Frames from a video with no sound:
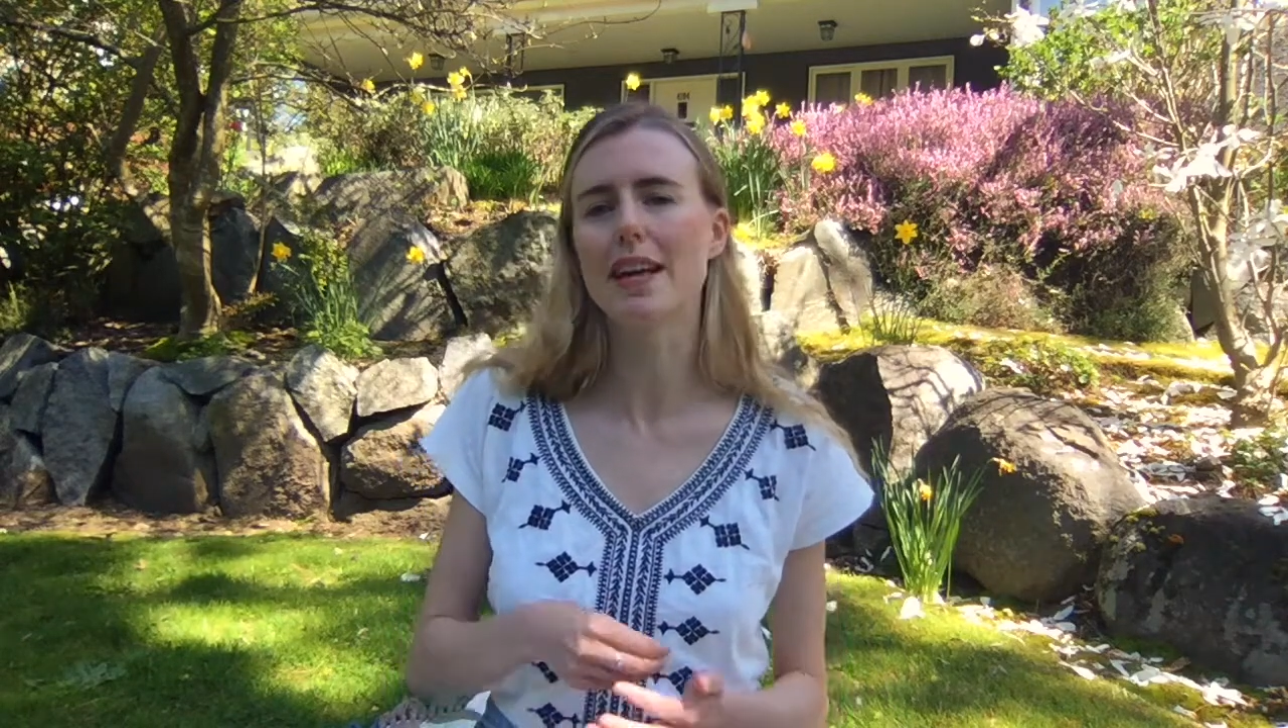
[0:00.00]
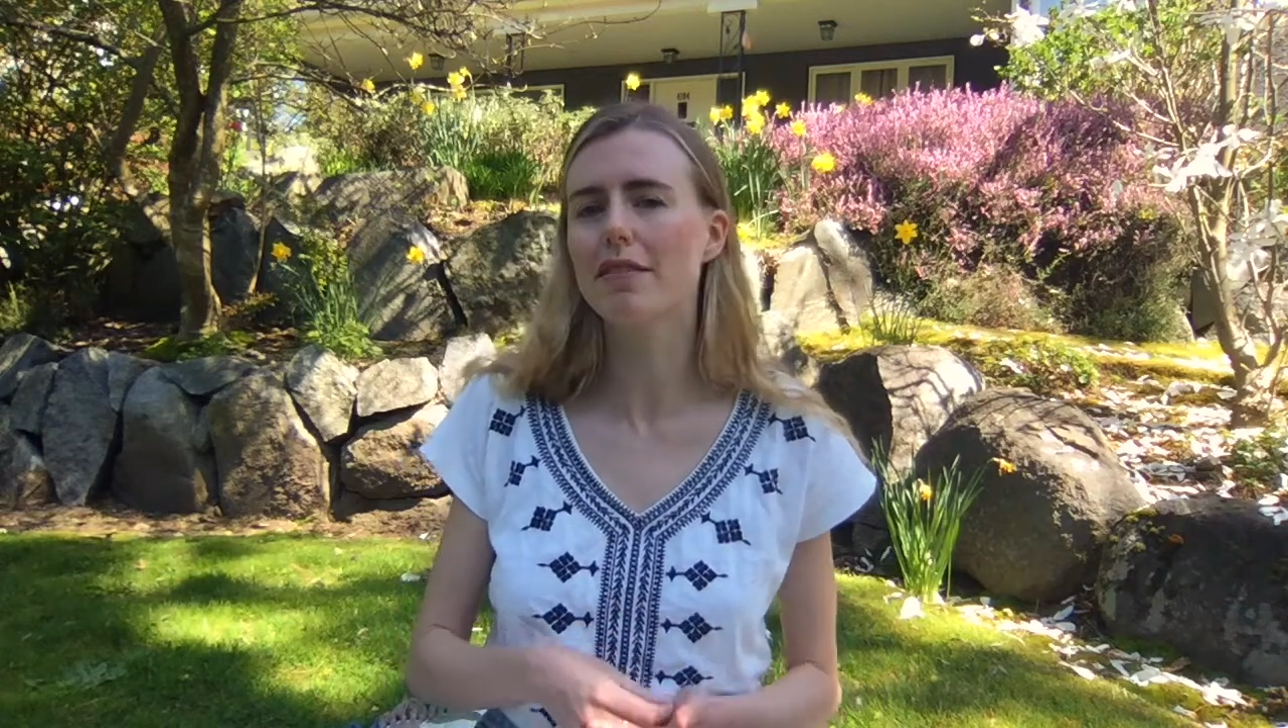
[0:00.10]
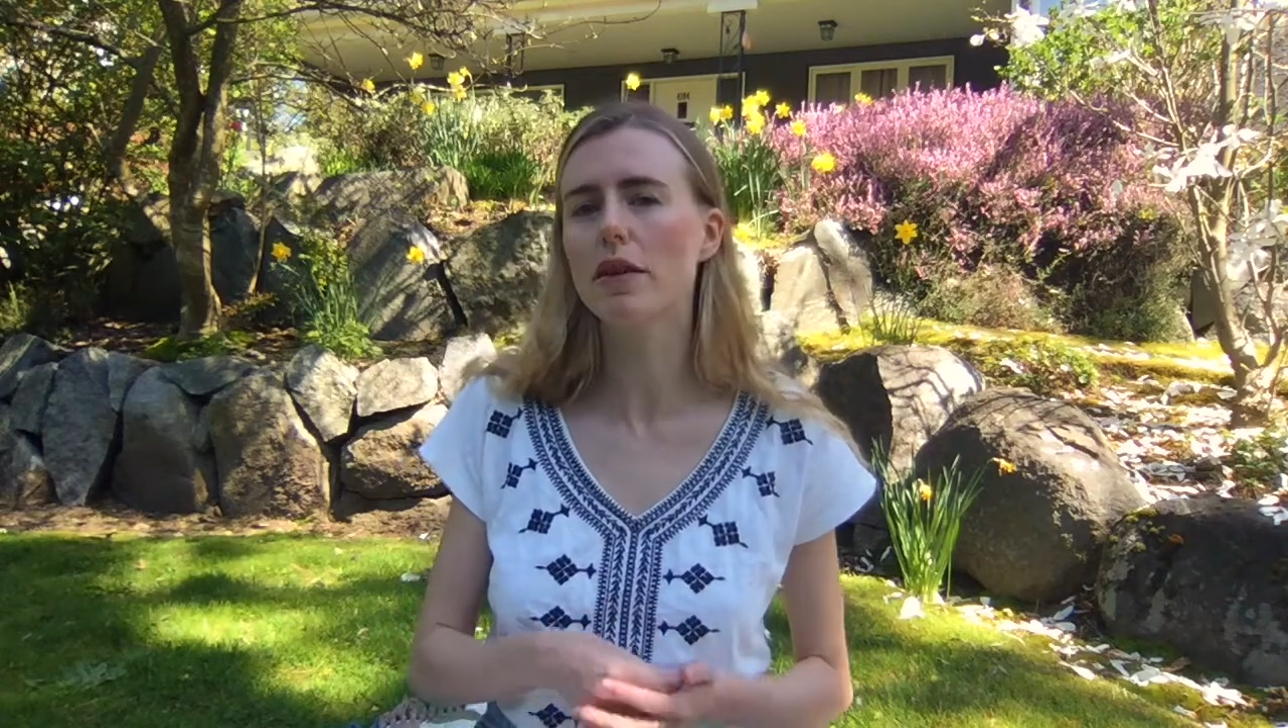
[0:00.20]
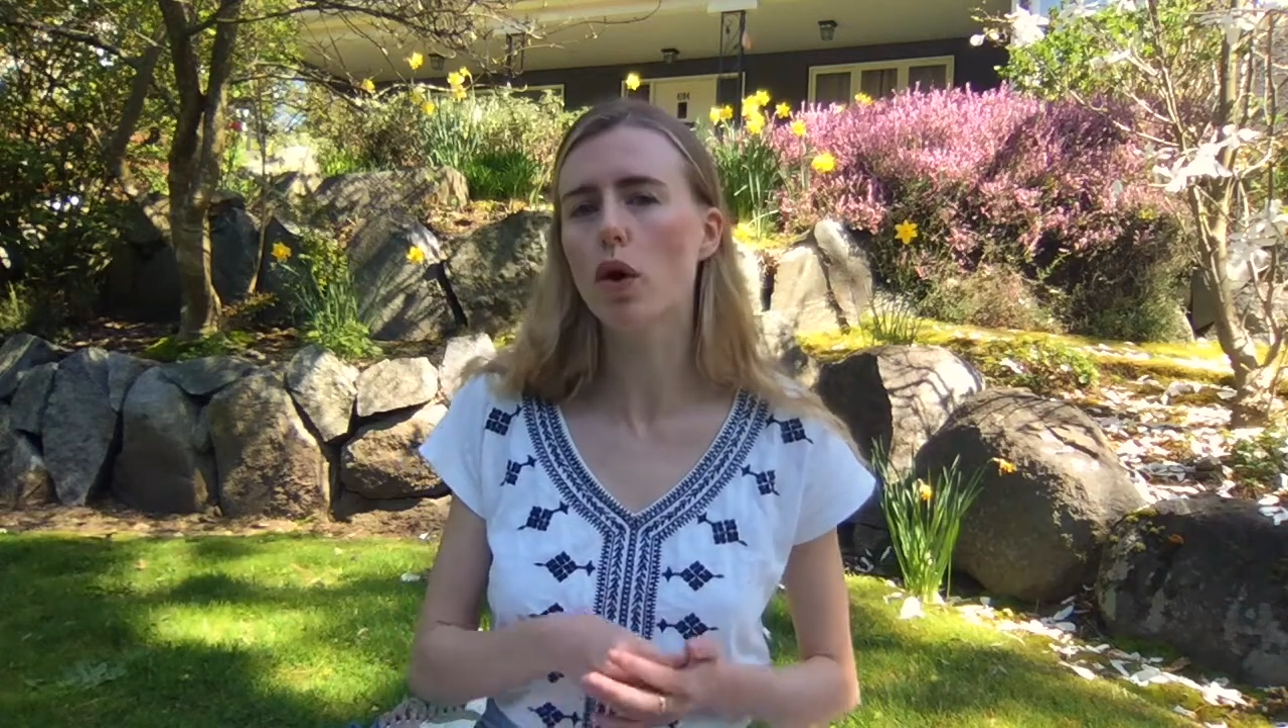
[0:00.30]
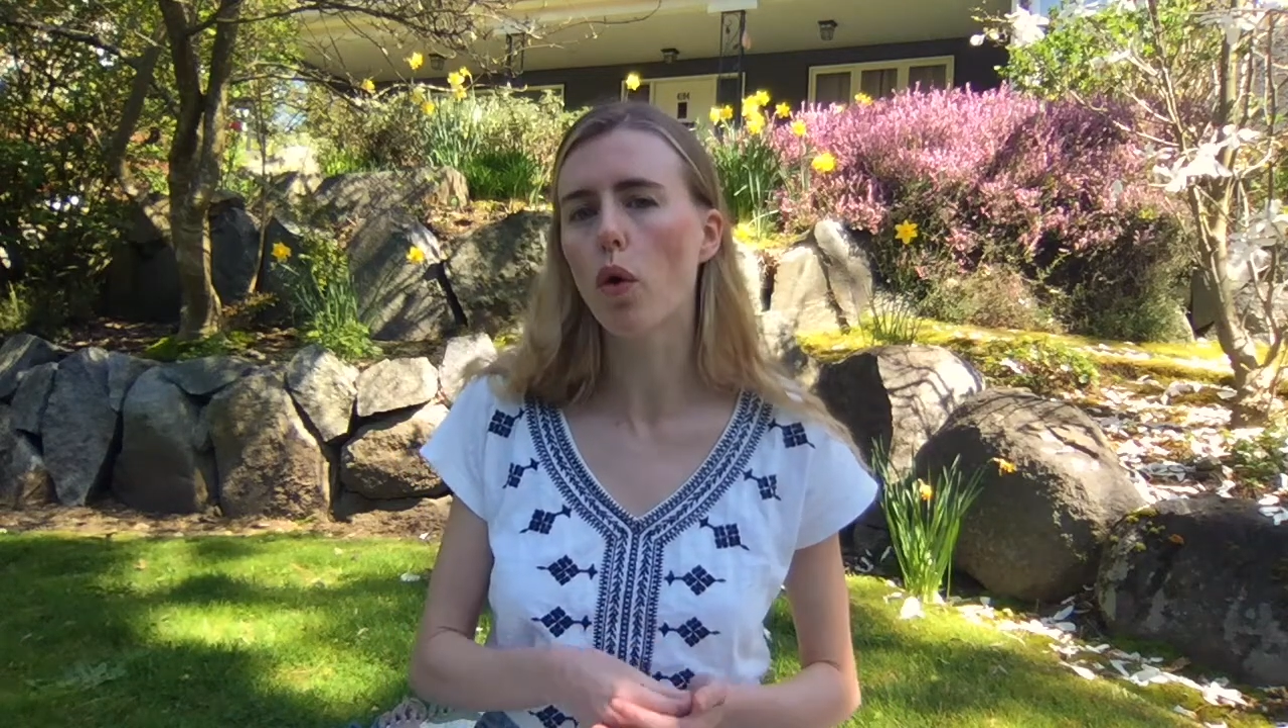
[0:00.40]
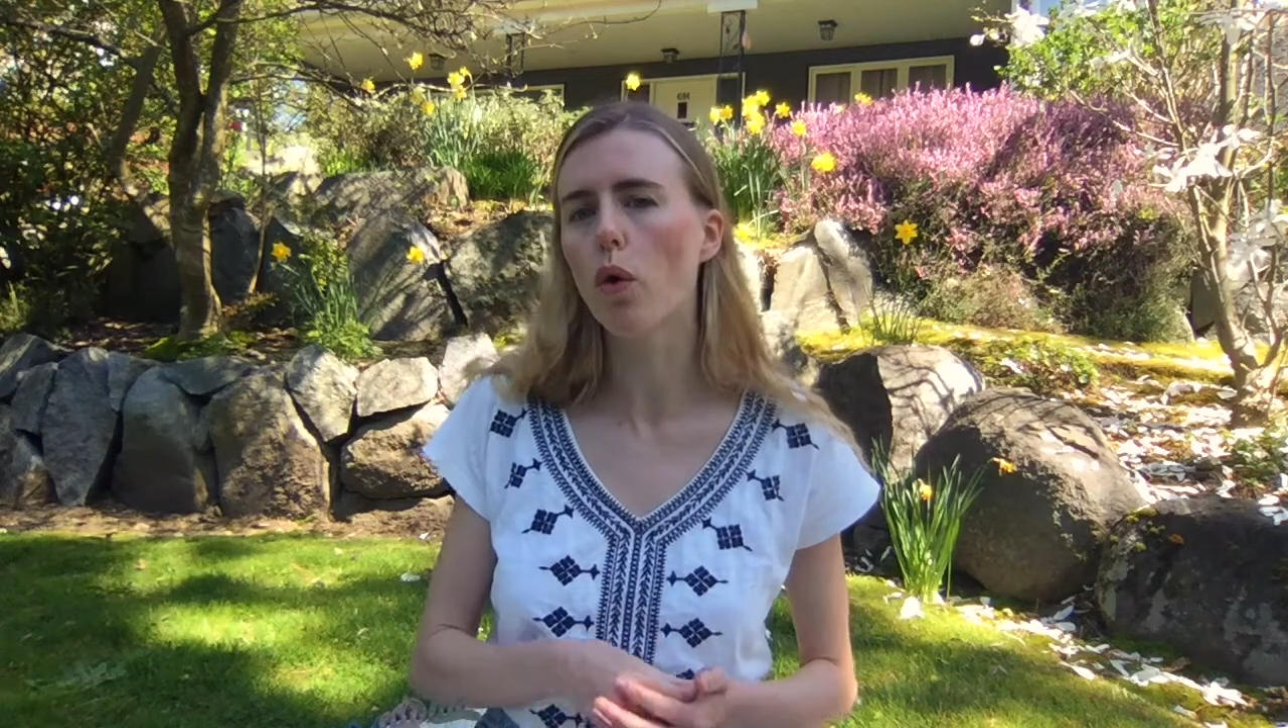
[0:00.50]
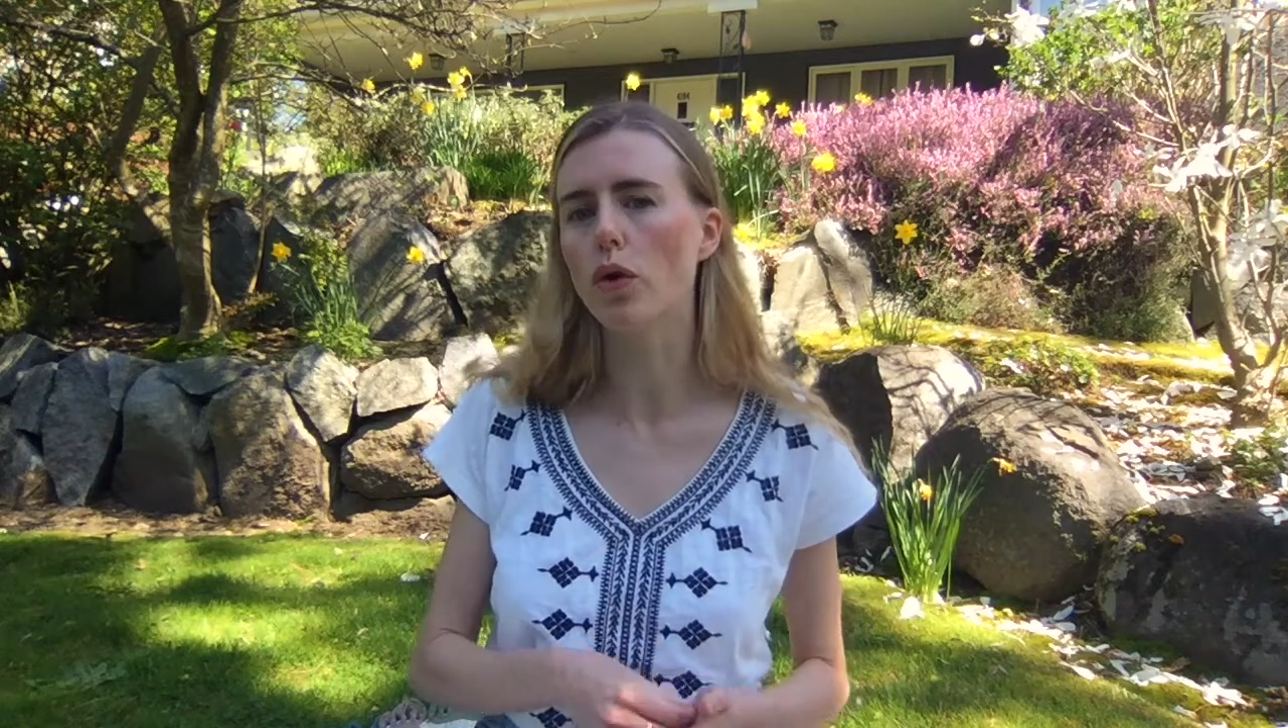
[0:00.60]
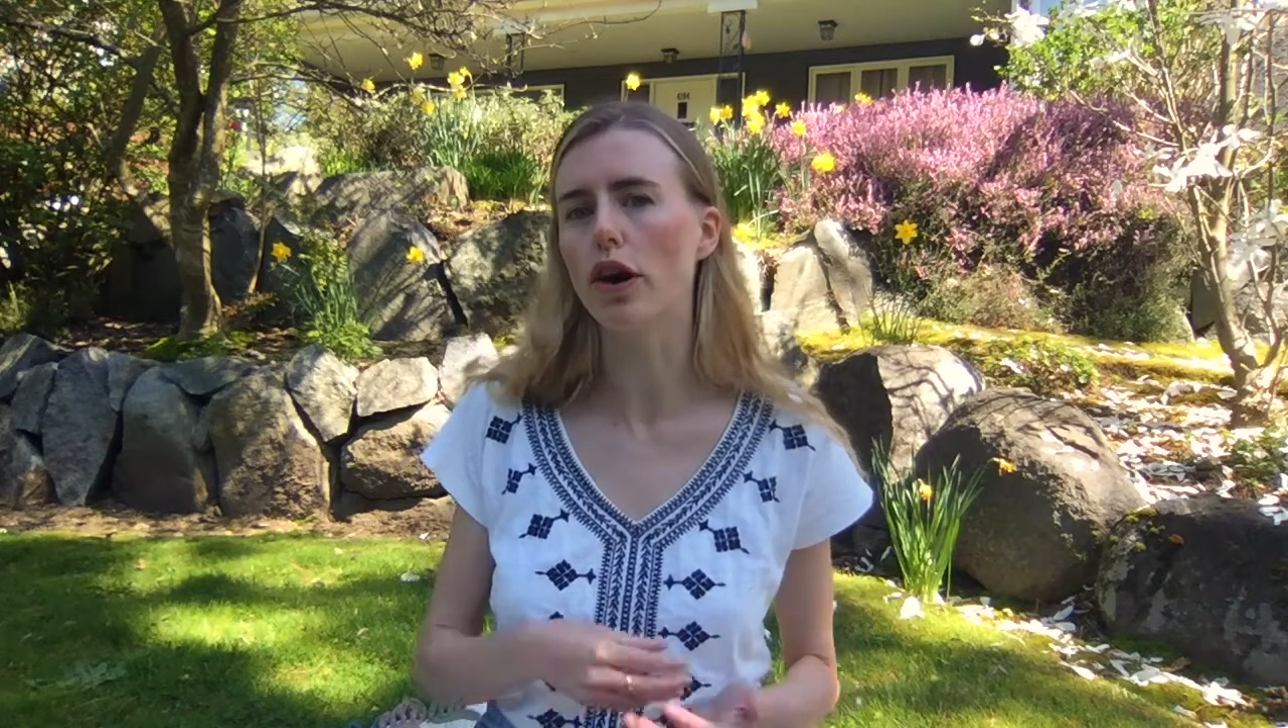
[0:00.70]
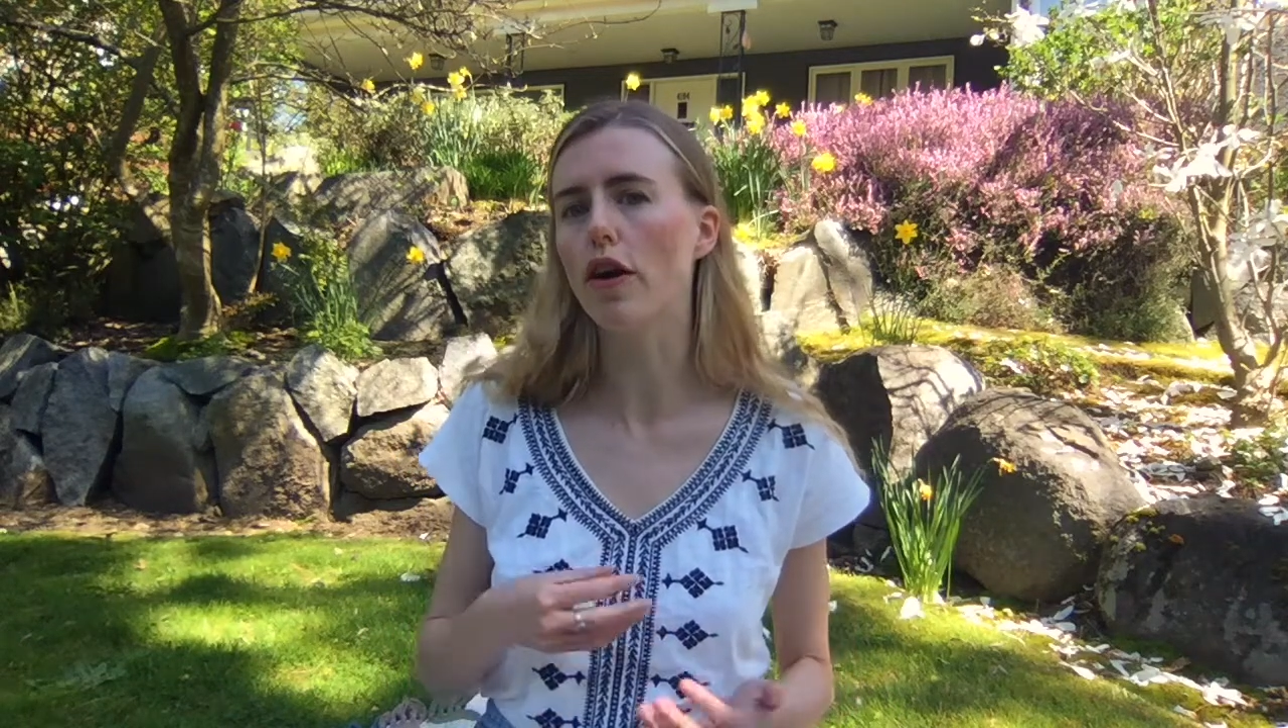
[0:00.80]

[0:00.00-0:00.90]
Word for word: in the cord